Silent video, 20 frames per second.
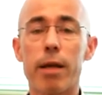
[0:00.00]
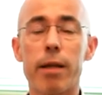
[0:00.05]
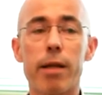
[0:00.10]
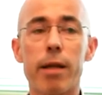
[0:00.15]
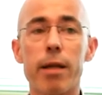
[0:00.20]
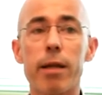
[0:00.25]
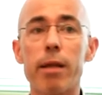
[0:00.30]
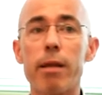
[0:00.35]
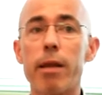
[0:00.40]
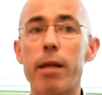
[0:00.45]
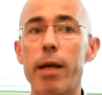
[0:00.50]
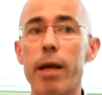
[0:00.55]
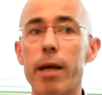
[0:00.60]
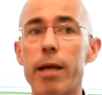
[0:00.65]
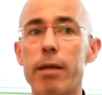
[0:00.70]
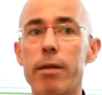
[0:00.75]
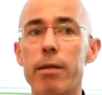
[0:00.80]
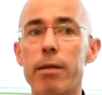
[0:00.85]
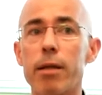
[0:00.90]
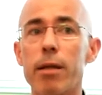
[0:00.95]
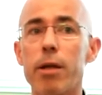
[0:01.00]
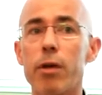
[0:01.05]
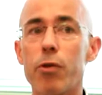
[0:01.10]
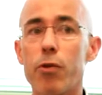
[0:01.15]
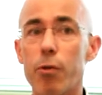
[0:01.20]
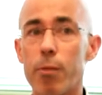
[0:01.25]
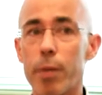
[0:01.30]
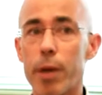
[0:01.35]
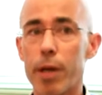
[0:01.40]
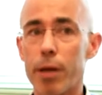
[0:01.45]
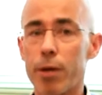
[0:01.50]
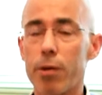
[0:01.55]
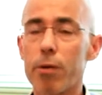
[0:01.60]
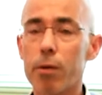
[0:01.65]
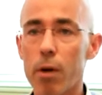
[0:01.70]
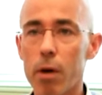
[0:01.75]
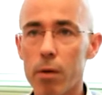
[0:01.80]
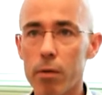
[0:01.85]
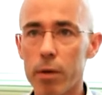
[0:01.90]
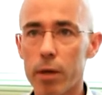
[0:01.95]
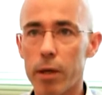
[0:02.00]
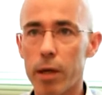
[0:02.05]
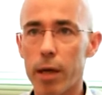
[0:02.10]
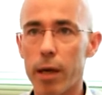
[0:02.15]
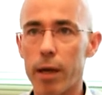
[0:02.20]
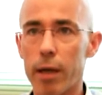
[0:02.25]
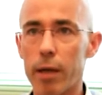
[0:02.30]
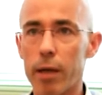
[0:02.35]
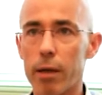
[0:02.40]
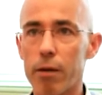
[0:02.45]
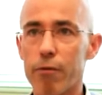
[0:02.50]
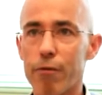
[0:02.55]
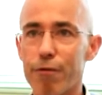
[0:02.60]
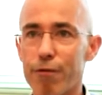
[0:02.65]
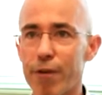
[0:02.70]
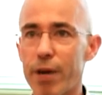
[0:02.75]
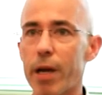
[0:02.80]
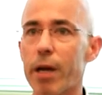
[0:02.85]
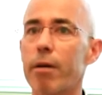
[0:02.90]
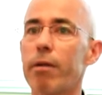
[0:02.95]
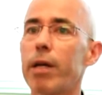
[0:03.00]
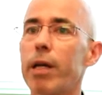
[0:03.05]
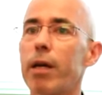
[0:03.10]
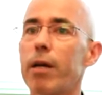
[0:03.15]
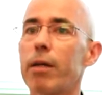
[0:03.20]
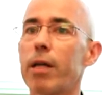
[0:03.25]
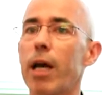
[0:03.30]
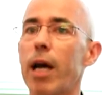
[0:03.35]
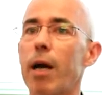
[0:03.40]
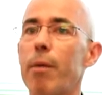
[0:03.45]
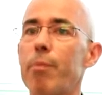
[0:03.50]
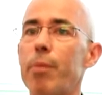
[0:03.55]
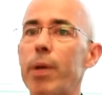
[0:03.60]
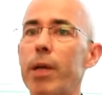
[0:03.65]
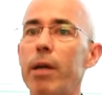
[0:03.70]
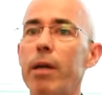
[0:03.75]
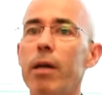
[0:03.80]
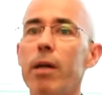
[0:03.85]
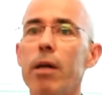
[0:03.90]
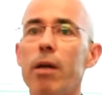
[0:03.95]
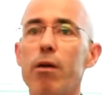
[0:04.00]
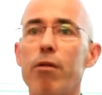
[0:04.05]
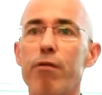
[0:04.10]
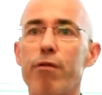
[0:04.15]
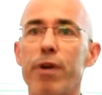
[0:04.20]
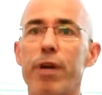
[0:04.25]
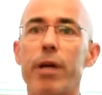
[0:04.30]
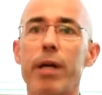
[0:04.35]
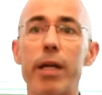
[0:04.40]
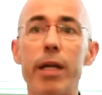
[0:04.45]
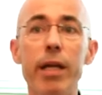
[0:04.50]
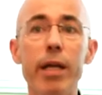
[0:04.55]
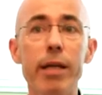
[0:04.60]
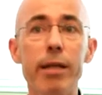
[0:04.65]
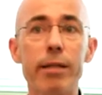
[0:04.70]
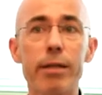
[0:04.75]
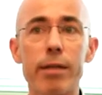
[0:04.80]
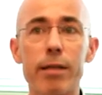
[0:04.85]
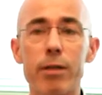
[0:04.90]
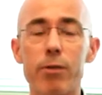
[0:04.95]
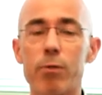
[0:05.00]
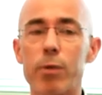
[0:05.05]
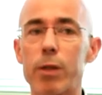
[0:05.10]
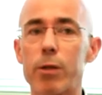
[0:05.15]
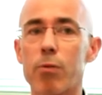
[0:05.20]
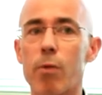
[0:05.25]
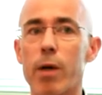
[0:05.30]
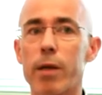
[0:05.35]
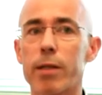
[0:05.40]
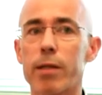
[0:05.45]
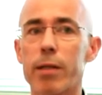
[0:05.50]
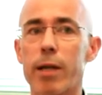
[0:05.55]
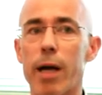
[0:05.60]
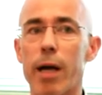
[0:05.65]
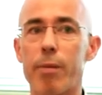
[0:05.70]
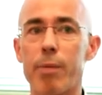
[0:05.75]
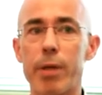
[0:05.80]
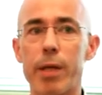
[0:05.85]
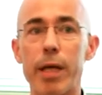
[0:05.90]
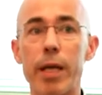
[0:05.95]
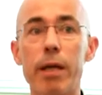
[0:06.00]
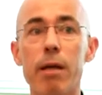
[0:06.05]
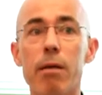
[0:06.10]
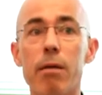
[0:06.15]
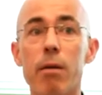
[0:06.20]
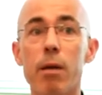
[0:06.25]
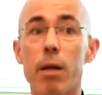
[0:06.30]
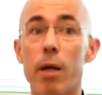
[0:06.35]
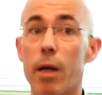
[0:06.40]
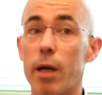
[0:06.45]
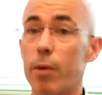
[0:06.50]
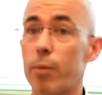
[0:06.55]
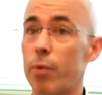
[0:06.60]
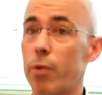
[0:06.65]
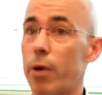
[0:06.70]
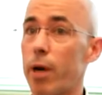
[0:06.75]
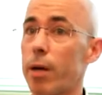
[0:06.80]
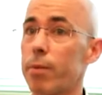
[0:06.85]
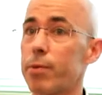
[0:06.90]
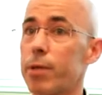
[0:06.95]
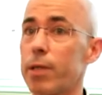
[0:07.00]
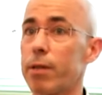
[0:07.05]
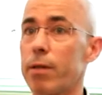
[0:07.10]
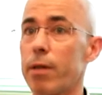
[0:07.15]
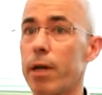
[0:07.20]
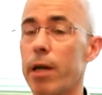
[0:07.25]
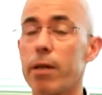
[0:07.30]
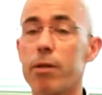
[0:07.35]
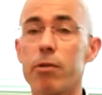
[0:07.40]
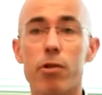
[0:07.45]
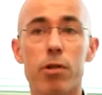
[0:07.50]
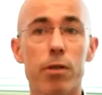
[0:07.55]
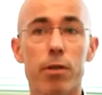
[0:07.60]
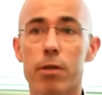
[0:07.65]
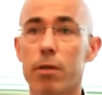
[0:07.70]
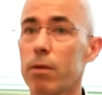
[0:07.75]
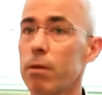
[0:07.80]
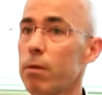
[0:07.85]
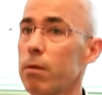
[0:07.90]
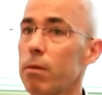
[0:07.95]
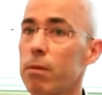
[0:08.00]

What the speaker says: And then in the end, you make your own ally very unhappy, very ill at ease with what's happening, and perhaps in the end just